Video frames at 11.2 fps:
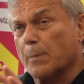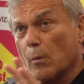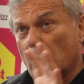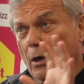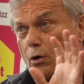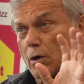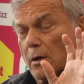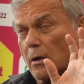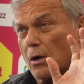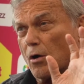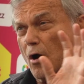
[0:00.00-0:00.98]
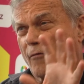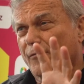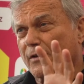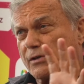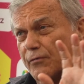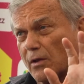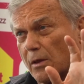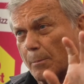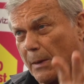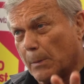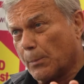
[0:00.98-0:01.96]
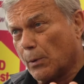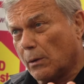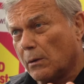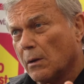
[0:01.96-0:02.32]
but we look at an office for the people.